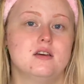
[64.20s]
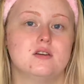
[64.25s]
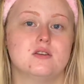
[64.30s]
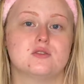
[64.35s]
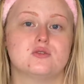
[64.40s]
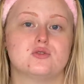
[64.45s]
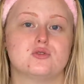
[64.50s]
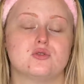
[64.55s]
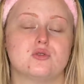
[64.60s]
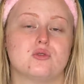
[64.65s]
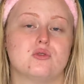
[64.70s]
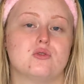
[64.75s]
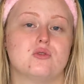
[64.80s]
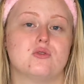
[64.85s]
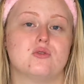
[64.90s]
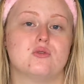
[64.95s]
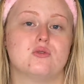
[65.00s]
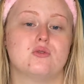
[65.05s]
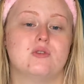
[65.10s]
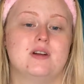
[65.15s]

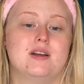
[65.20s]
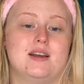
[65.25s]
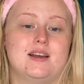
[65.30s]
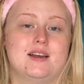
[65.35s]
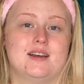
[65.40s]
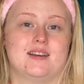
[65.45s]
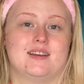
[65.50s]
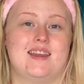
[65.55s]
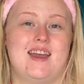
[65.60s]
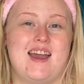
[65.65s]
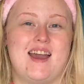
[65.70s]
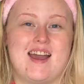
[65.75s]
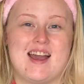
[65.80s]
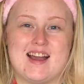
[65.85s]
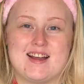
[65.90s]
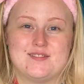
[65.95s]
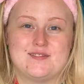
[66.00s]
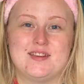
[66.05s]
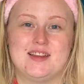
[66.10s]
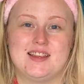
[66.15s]
So yeah,
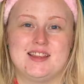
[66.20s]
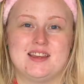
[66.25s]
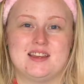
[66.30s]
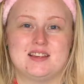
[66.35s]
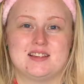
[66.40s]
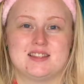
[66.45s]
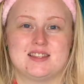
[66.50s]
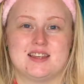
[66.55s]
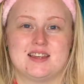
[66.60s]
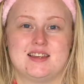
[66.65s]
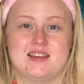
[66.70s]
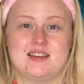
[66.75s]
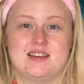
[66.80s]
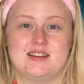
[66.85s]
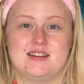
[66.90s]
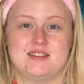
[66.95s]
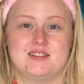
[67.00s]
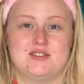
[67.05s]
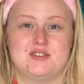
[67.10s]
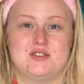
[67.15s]
I'm really
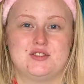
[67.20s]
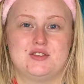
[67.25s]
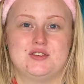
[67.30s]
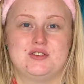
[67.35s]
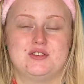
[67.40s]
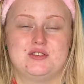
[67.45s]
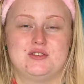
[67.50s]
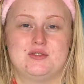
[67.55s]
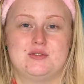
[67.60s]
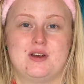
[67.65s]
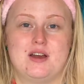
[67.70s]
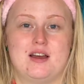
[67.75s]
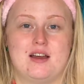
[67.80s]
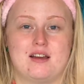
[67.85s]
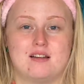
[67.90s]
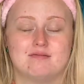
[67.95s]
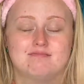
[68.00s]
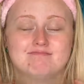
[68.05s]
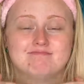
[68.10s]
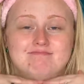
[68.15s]
excited to
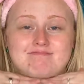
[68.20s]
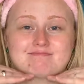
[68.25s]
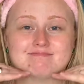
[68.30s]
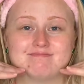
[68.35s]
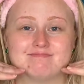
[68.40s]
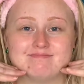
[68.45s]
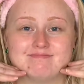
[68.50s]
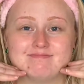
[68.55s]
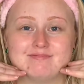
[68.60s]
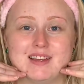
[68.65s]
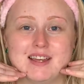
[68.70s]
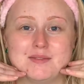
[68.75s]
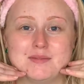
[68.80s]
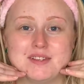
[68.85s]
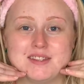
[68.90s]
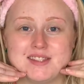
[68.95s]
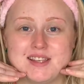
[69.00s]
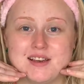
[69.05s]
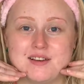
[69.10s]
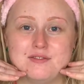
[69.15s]
make
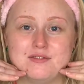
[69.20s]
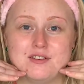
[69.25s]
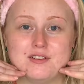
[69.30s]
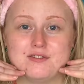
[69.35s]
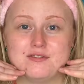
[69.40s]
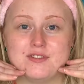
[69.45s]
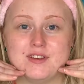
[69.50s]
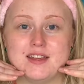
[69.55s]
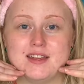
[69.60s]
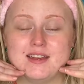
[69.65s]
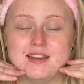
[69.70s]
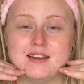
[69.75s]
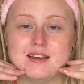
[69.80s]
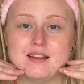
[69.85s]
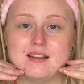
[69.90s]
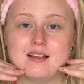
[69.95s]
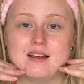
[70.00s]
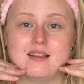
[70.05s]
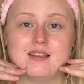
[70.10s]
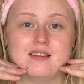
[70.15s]
myself
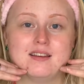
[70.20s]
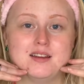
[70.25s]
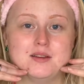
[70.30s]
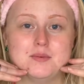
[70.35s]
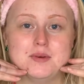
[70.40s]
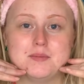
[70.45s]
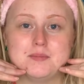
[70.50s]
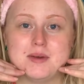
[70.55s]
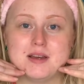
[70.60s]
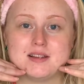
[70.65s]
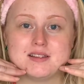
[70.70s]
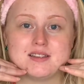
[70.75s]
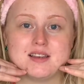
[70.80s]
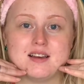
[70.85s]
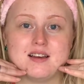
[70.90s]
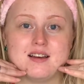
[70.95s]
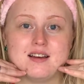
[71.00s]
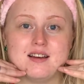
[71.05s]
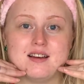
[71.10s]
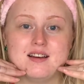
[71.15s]
feel a little bit
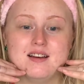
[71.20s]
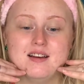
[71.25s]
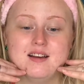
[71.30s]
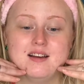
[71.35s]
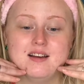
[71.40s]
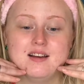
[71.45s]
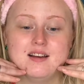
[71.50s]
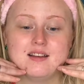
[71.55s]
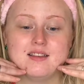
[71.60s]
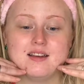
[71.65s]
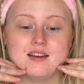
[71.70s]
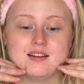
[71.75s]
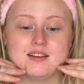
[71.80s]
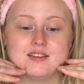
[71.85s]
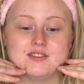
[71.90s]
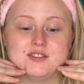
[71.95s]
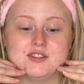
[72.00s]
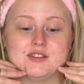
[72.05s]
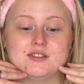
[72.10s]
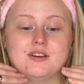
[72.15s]
better than I
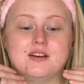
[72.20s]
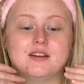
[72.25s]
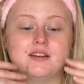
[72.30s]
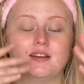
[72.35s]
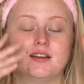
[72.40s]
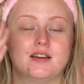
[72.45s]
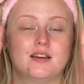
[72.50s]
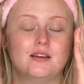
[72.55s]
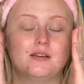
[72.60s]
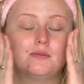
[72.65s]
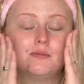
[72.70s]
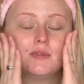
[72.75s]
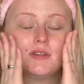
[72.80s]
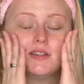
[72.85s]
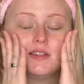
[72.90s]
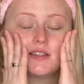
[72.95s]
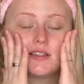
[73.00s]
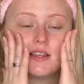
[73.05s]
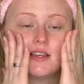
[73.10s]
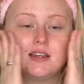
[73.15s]
do right now. My
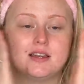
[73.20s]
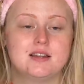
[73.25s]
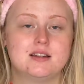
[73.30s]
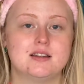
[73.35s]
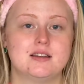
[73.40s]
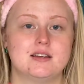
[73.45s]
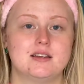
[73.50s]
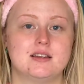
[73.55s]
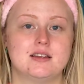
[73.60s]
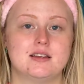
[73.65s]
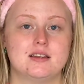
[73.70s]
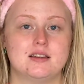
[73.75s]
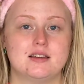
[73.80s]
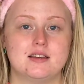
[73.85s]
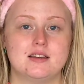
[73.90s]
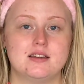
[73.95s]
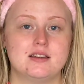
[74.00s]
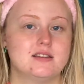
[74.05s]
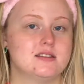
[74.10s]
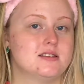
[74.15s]
skin
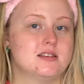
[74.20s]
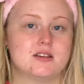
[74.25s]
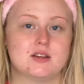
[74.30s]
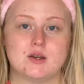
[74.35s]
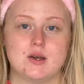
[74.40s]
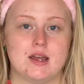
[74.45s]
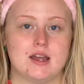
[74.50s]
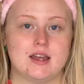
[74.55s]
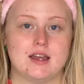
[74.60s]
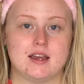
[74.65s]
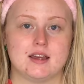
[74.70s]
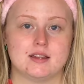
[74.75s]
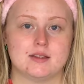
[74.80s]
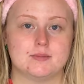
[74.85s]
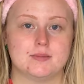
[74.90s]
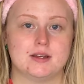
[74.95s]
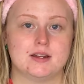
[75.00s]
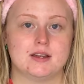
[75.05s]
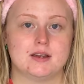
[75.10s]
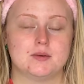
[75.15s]
isn't great at the
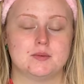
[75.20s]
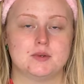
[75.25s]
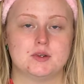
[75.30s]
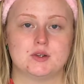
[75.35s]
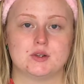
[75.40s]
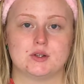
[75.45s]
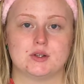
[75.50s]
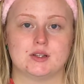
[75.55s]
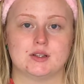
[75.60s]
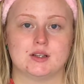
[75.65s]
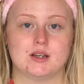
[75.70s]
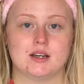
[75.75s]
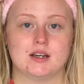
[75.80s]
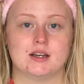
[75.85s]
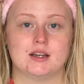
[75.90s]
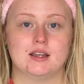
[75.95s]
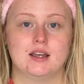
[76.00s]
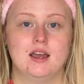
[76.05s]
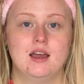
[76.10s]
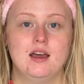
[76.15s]
minute, I'm not gonna
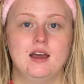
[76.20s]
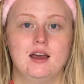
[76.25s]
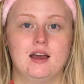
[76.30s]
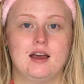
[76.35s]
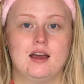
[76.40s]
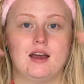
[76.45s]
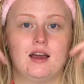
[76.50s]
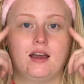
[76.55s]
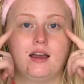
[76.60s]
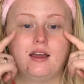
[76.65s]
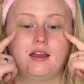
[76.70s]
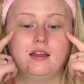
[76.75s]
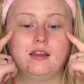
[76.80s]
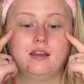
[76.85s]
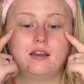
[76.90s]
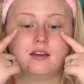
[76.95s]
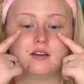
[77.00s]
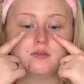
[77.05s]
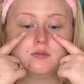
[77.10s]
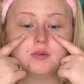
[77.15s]
lie. I
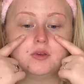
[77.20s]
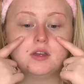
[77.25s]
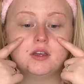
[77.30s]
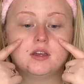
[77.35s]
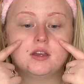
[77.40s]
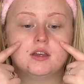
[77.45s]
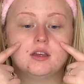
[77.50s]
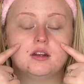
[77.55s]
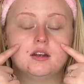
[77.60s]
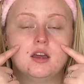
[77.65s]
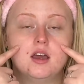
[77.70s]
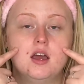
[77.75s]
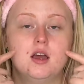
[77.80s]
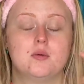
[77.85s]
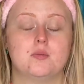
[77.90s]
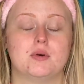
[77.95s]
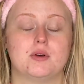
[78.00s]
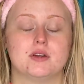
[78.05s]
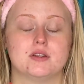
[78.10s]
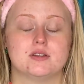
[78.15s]
have been
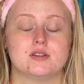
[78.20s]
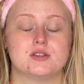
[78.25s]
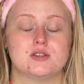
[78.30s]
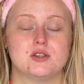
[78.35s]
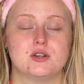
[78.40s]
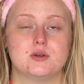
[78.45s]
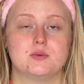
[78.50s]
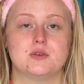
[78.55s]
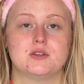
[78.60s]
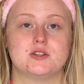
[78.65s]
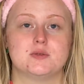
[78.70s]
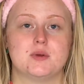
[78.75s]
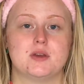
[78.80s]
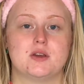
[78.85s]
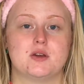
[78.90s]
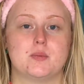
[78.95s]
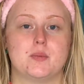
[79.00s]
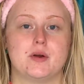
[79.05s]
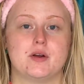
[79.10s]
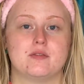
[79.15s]
putting so much
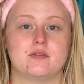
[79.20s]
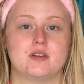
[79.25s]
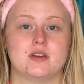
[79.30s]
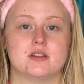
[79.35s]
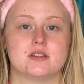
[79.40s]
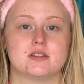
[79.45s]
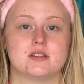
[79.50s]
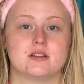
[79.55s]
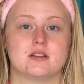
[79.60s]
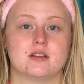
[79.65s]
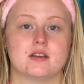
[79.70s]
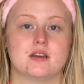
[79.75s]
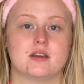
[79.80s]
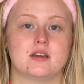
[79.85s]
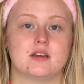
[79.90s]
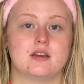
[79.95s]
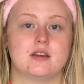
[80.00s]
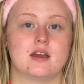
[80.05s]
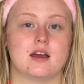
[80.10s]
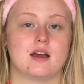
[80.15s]
makeup on
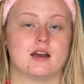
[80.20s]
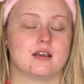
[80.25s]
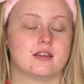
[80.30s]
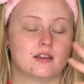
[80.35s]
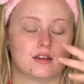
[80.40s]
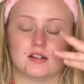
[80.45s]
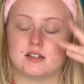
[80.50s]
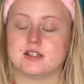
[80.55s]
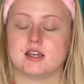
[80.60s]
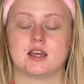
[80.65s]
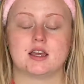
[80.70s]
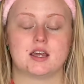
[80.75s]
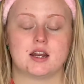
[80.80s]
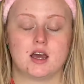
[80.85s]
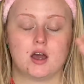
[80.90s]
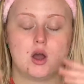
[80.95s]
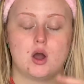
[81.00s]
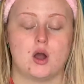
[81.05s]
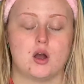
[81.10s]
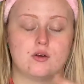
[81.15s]
recently and then taking it
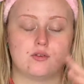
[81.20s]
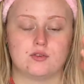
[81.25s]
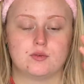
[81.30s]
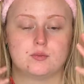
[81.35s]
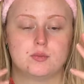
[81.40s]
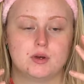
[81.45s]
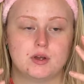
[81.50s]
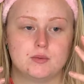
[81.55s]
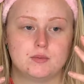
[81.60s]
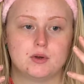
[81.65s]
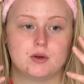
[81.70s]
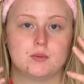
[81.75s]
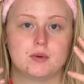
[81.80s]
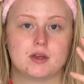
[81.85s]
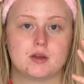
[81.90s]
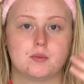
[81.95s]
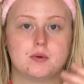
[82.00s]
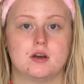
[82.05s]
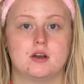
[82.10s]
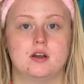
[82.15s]
off and putting more
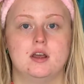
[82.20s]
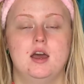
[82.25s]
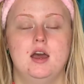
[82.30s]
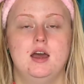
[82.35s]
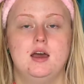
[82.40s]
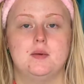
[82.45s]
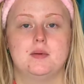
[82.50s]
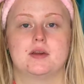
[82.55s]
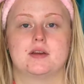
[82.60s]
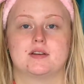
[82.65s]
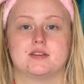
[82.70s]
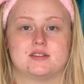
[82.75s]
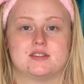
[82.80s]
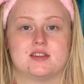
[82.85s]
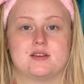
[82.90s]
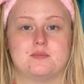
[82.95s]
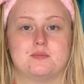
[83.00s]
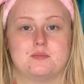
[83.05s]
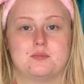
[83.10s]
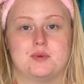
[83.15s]
makeup on because
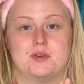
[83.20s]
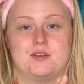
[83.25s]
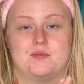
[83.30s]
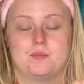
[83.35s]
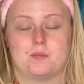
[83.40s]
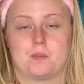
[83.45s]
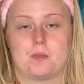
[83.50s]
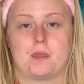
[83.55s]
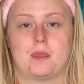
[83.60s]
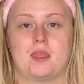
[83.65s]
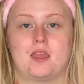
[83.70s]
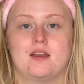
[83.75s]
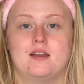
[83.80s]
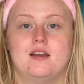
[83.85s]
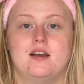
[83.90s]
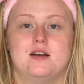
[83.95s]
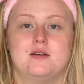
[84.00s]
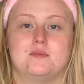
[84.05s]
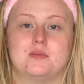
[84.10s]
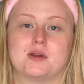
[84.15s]

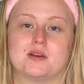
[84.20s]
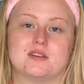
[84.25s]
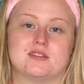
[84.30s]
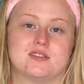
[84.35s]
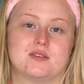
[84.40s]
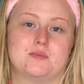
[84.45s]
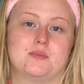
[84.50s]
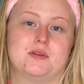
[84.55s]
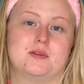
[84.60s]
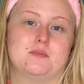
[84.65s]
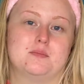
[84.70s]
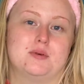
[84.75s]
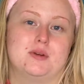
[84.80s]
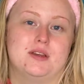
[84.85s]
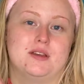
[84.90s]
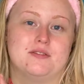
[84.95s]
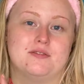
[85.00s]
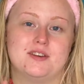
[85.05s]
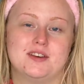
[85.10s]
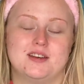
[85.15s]
I've been
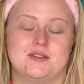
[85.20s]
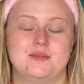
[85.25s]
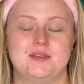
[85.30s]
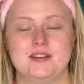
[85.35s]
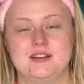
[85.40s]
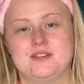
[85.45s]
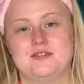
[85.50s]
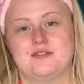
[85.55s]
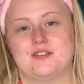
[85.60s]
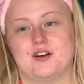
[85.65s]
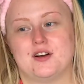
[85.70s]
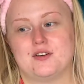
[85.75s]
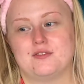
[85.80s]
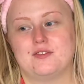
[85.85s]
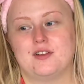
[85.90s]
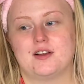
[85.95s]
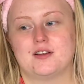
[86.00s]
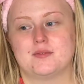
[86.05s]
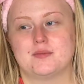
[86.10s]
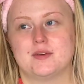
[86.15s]
pre-filming for
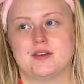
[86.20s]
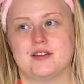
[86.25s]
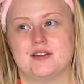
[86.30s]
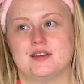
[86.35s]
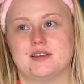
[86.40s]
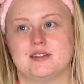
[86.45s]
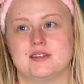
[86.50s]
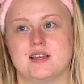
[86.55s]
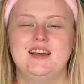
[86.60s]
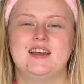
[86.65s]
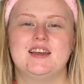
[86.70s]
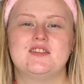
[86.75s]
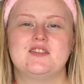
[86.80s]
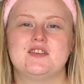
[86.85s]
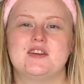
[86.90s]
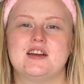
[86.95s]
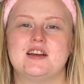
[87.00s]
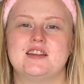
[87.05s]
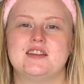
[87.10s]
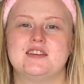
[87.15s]
Vlogmas. If you
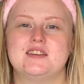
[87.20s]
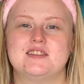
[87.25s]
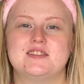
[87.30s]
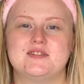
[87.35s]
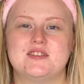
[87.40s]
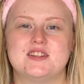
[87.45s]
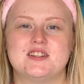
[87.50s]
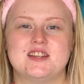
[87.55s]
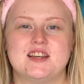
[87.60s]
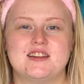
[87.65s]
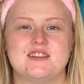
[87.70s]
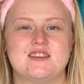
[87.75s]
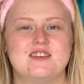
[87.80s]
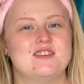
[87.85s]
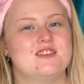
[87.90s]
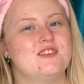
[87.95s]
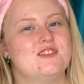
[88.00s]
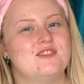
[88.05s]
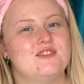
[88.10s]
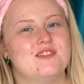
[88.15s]
are new to my
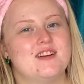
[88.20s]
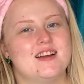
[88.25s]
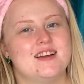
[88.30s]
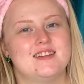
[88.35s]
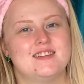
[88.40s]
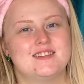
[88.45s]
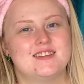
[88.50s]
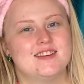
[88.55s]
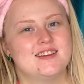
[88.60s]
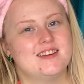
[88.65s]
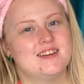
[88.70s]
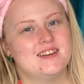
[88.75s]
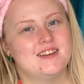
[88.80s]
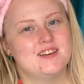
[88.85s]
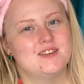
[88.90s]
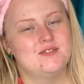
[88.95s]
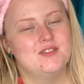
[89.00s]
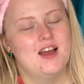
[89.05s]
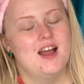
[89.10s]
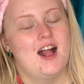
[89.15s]
channel,
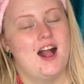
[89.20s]
welcome.